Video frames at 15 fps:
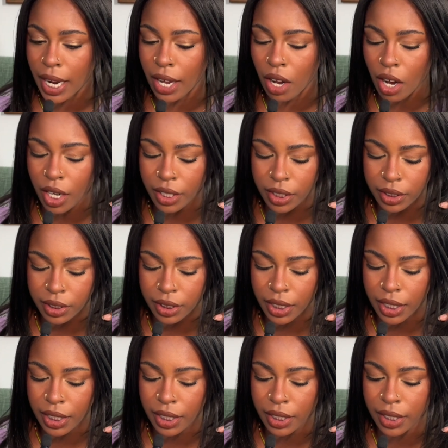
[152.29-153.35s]
I
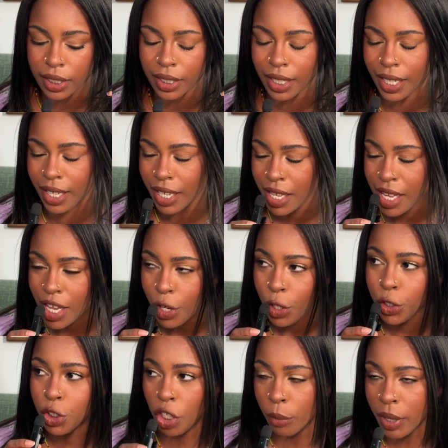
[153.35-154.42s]
honestly
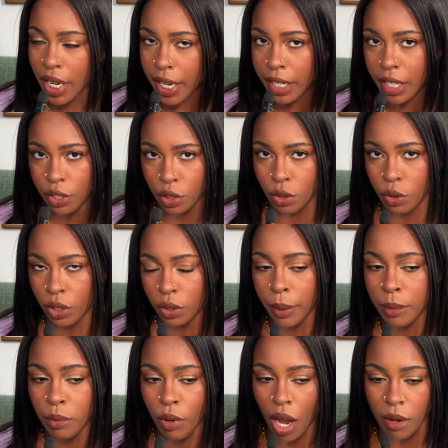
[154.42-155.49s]
should be getting it
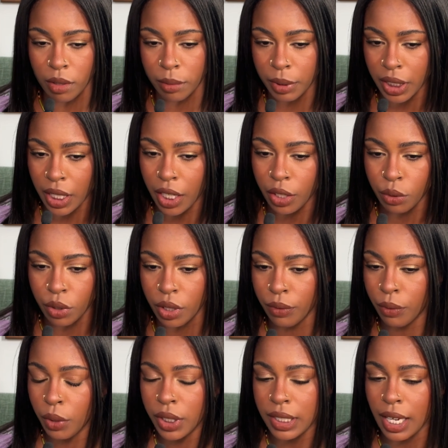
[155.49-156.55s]
trimmed probably like 3 to
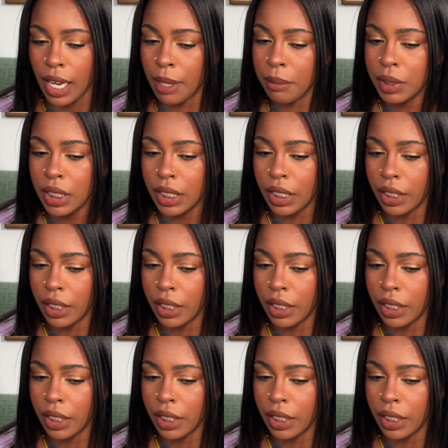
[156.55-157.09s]
4 times a